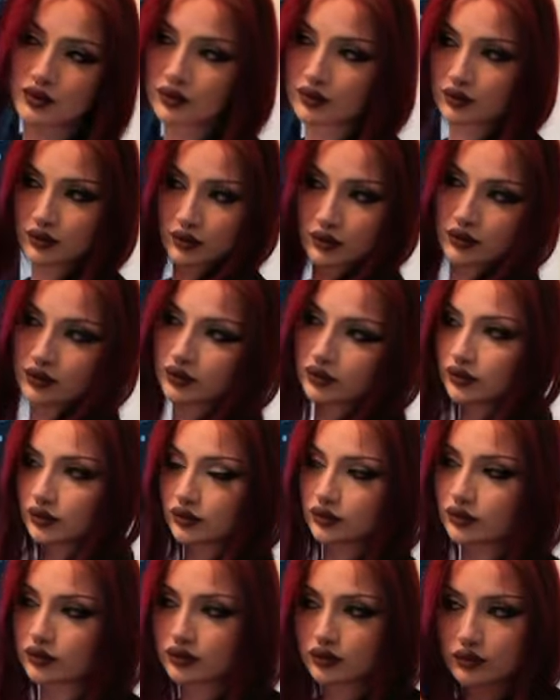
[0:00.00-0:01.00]
it were in a
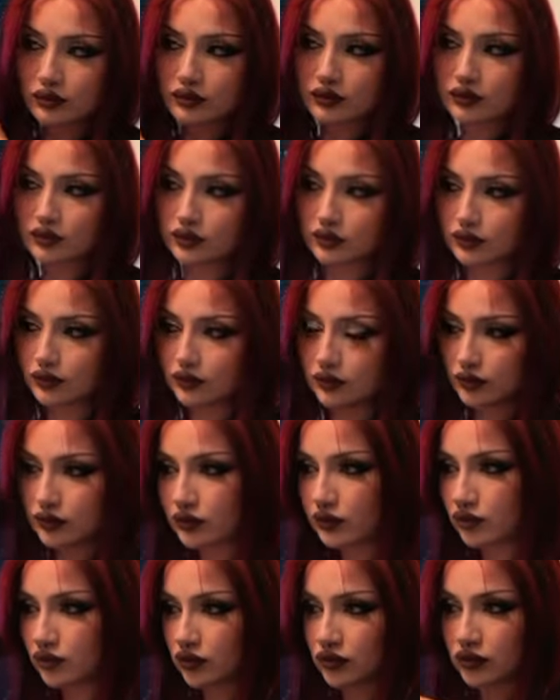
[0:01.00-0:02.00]
curling iron. Hold
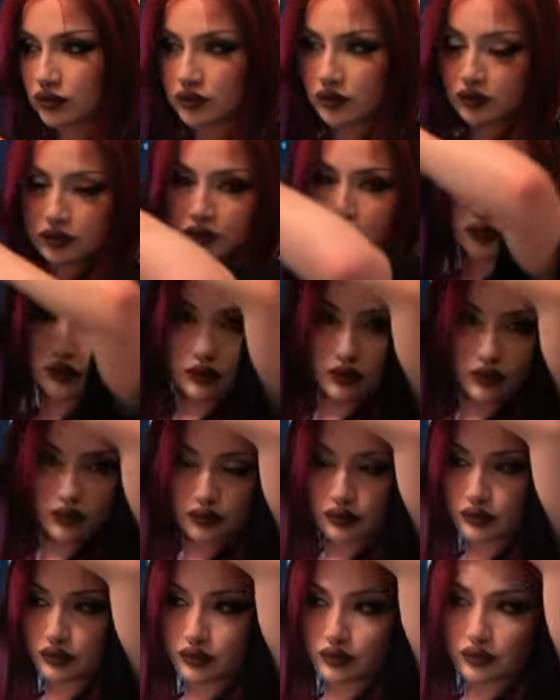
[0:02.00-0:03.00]
it for 3 or 4
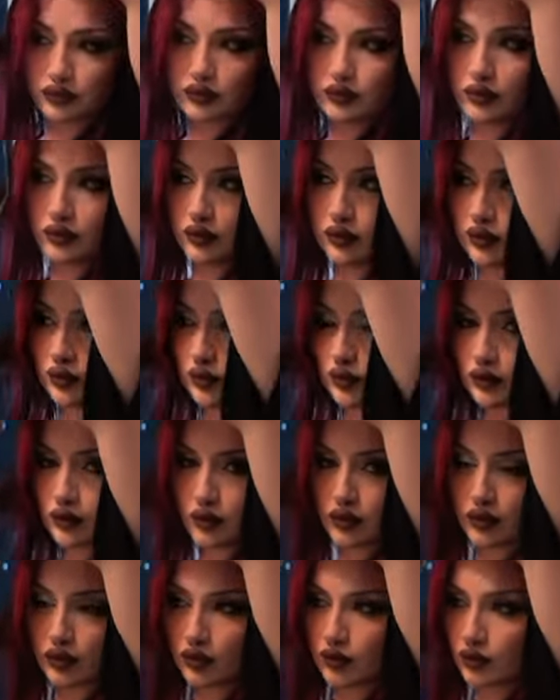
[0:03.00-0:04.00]
seconds and it's
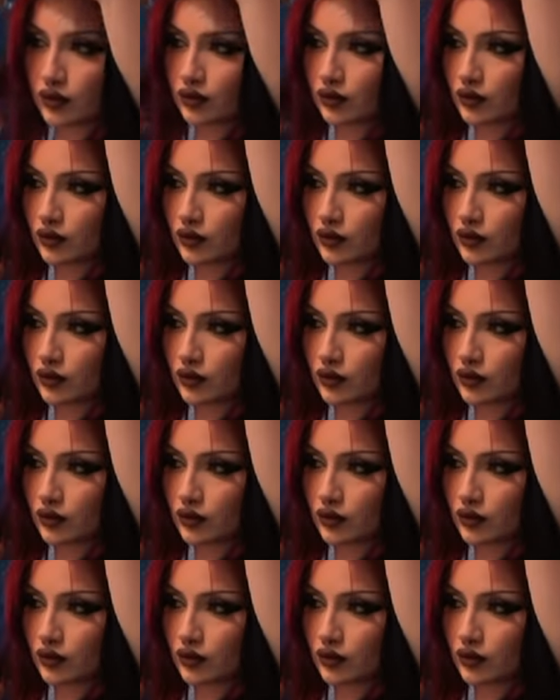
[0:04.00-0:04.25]
done.